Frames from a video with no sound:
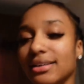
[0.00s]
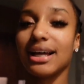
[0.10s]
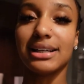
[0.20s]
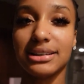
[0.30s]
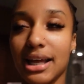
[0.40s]

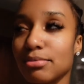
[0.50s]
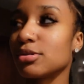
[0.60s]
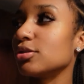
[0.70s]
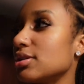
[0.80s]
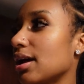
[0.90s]
last day. I'm
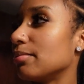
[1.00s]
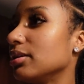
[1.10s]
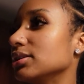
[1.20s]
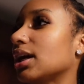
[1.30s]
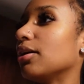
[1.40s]
so sad
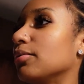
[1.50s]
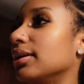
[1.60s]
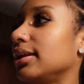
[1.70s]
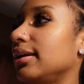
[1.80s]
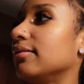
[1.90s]
because I don't want
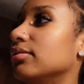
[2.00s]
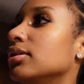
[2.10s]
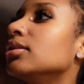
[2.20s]
to leave.